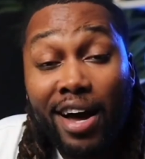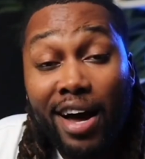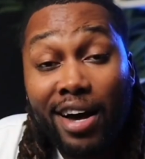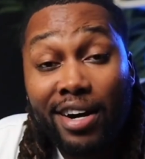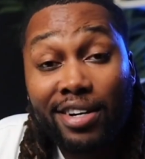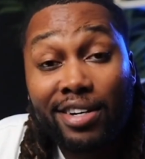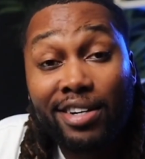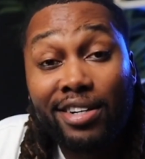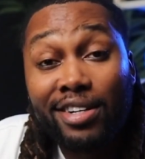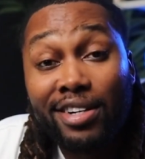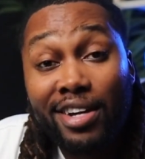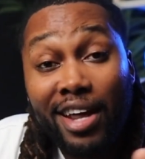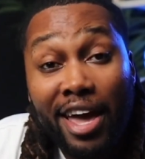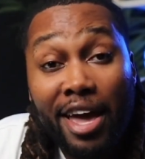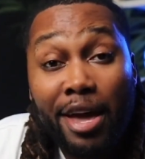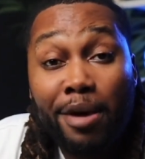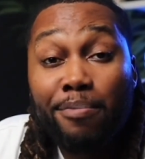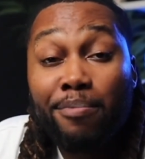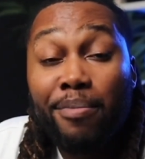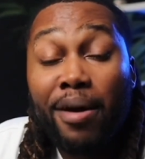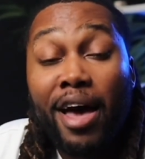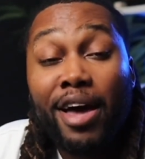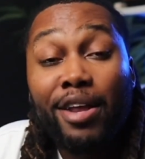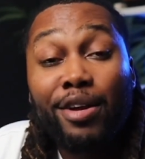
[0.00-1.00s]
I've got good
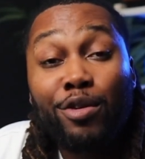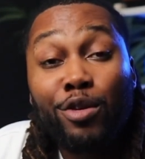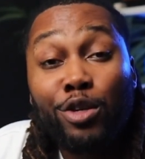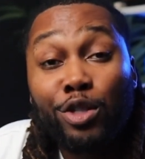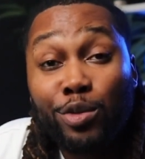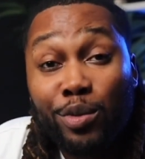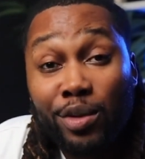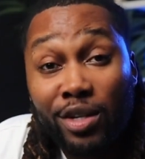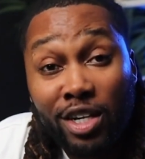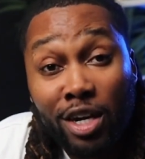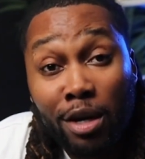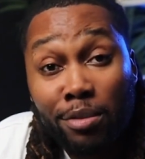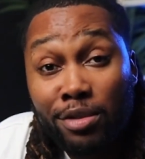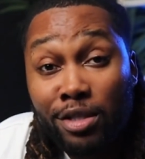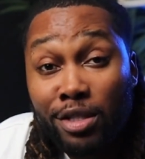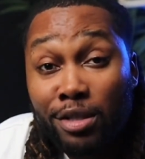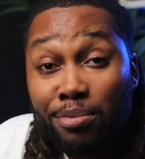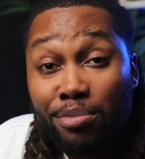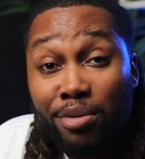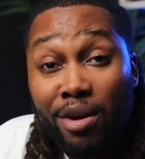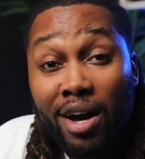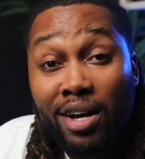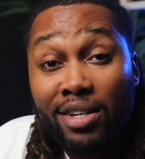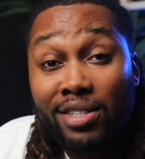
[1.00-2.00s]
and bad news when it comes
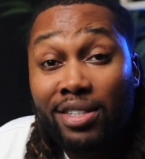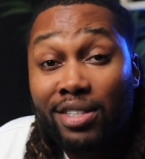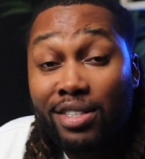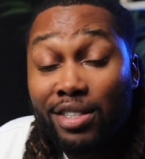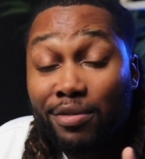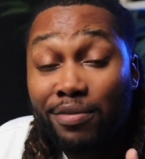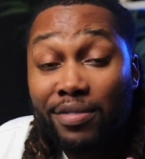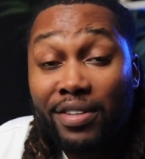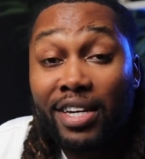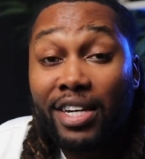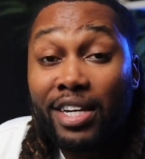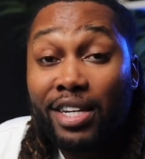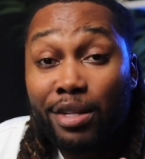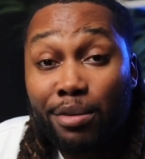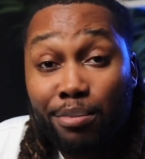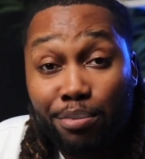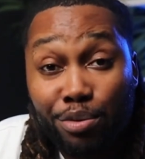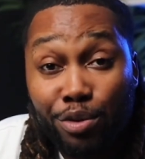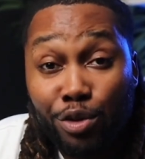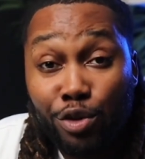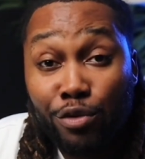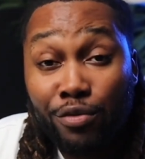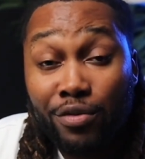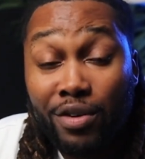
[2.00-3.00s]
to the process of getting
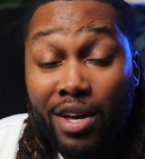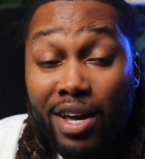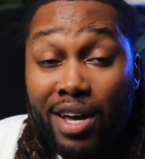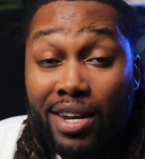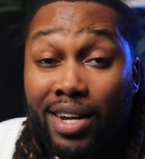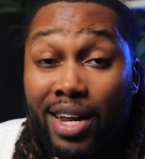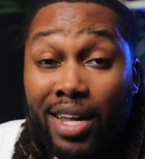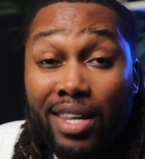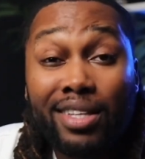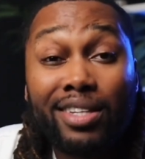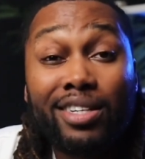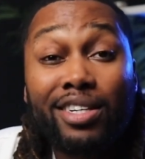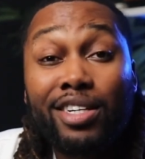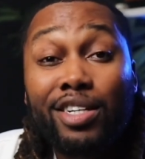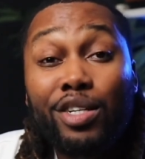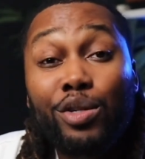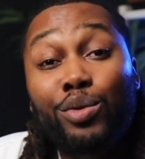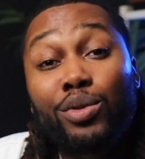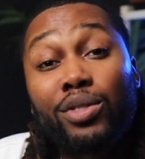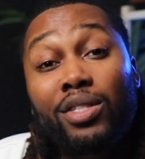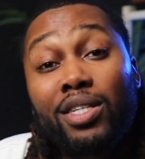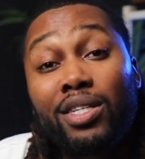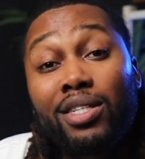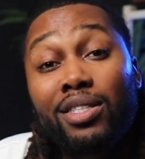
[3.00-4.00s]
approved. Now, the good
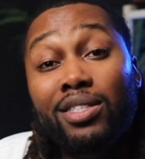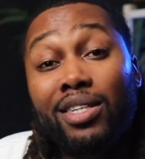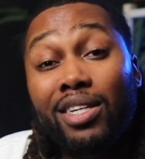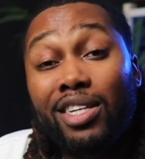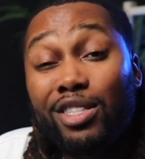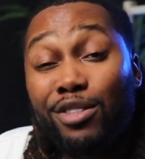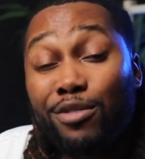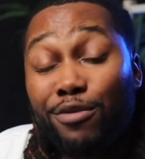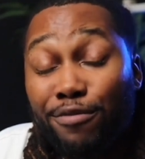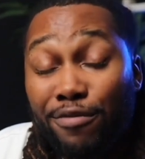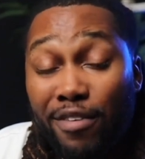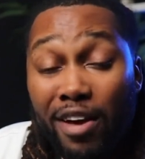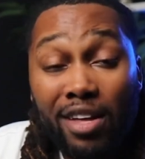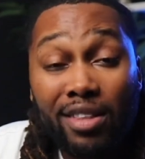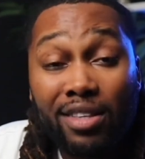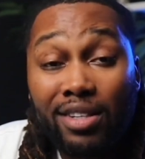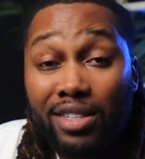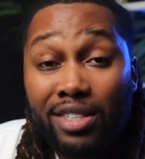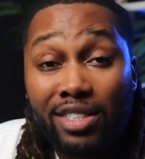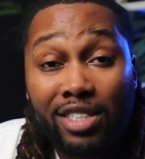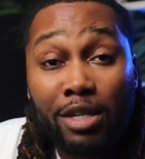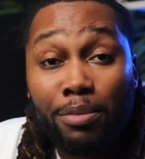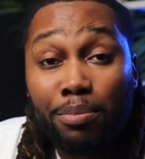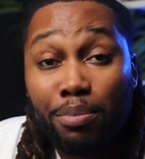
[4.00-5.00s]
news is it's
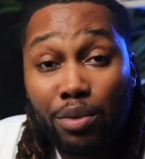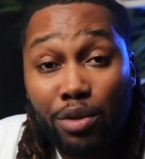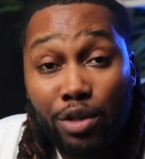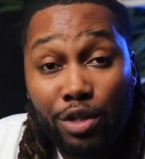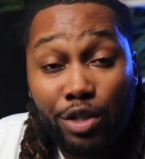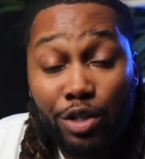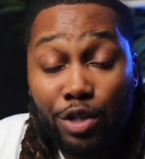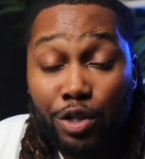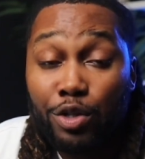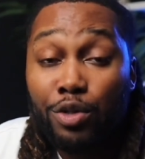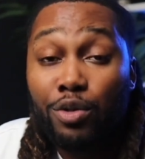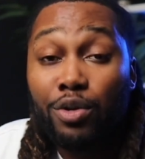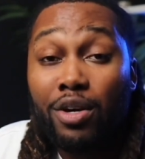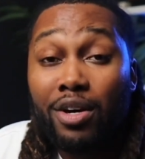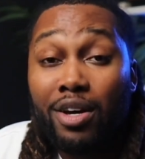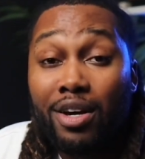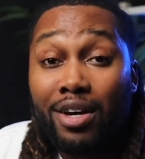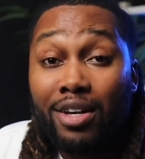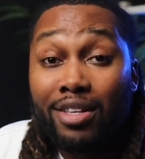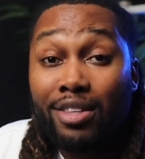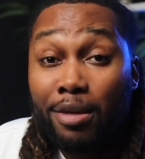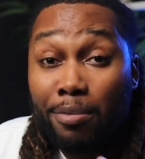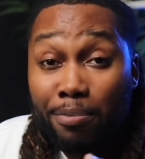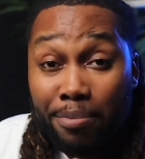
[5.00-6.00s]
fairly simple to do.
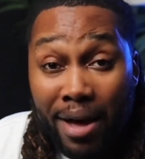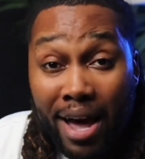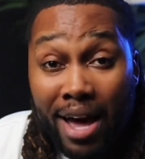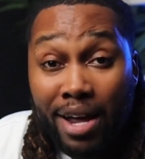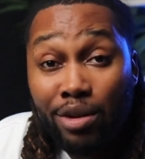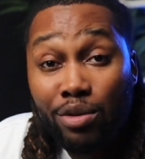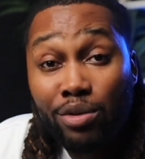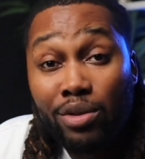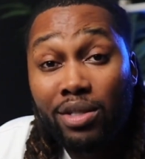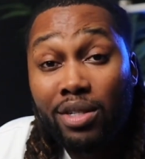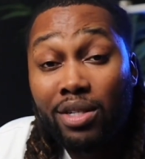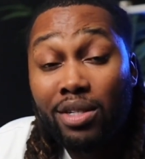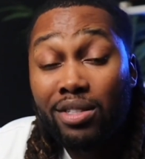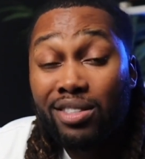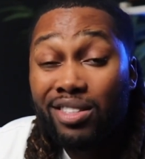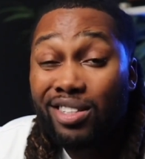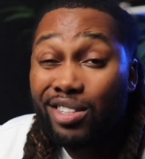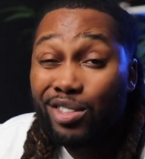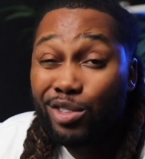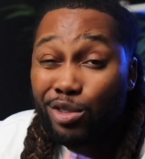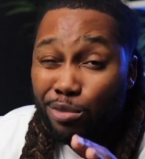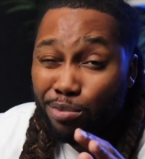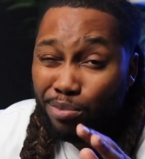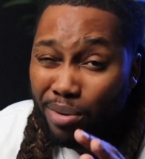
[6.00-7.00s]
The bad news
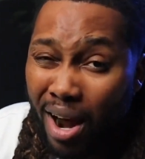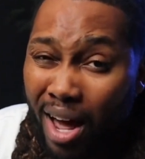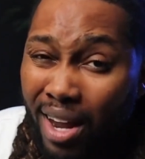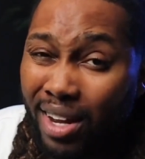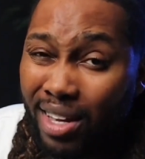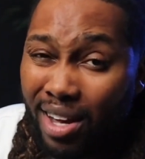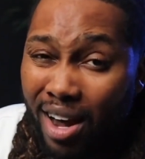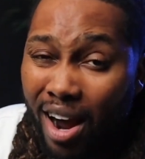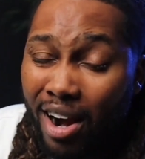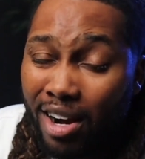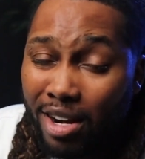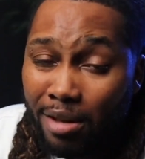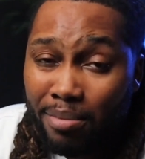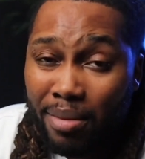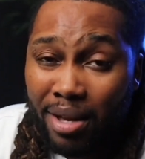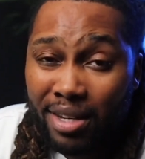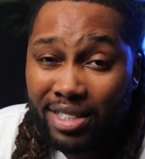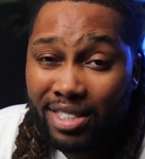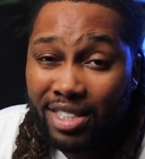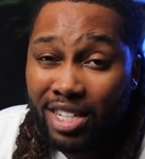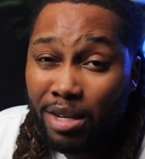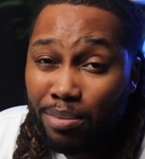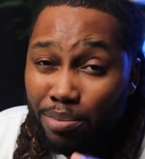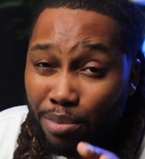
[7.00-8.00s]
is probably already
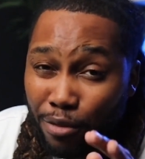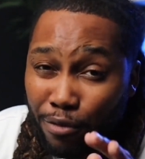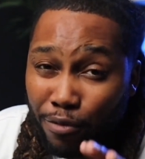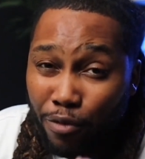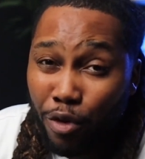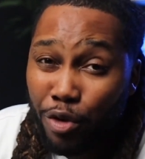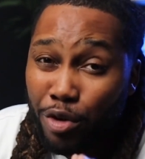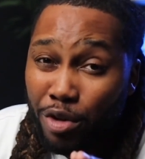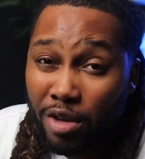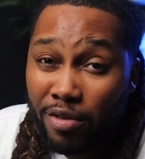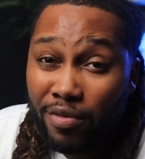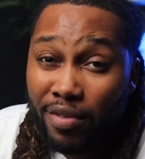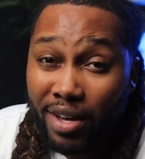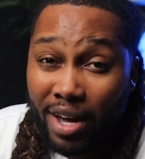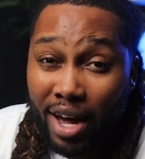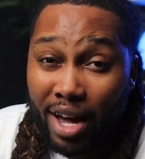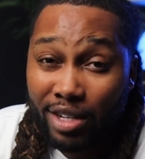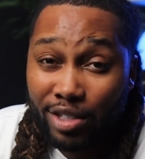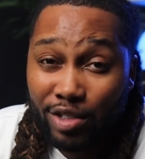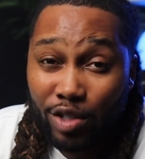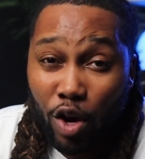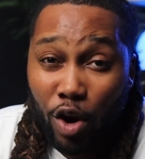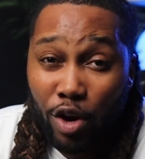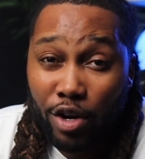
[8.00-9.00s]
messed up before you even got